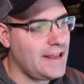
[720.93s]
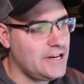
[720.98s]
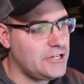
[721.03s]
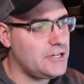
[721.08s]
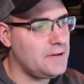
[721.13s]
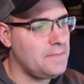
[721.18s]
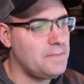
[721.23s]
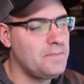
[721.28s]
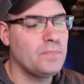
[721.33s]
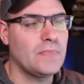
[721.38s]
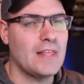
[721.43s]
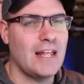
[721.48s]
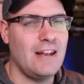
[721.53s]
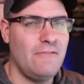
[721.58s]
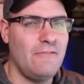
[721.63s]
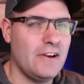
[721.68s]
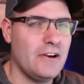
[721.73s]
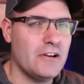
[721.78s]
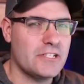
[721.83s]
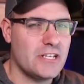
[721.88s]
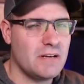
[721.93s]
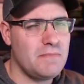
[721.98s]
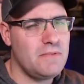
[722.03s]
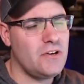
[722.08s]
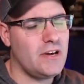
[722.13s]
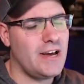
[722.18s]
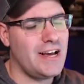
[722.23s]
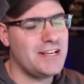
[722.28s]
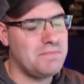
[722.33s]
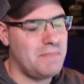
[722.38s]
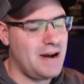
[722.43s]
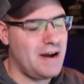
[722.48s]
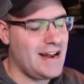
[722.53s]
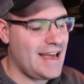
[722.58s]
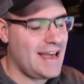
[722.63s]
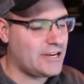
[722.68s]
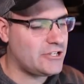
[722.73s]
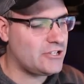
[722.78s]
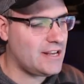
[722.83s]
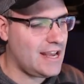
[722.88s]
agent and I figured some of you guys might
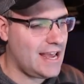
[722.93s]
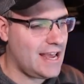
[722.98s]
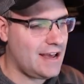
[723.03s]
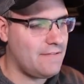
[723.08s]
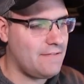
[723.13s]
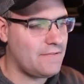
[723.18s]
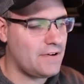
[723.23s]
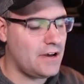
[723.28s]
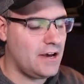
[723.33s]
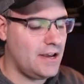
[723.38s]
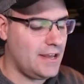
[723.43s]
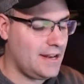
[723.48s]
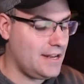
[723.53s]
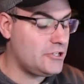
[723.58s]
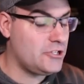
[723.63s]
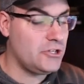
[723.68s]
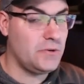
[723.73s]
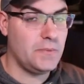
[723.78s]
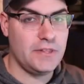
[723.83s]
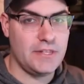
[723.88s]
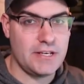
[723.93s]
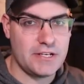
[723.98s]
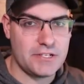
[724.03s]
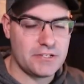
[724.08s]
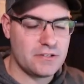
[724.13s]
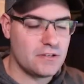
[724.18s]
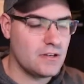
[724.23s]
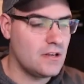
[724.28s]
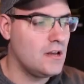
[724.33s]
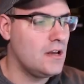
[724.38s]
actually have uh, an issue with this.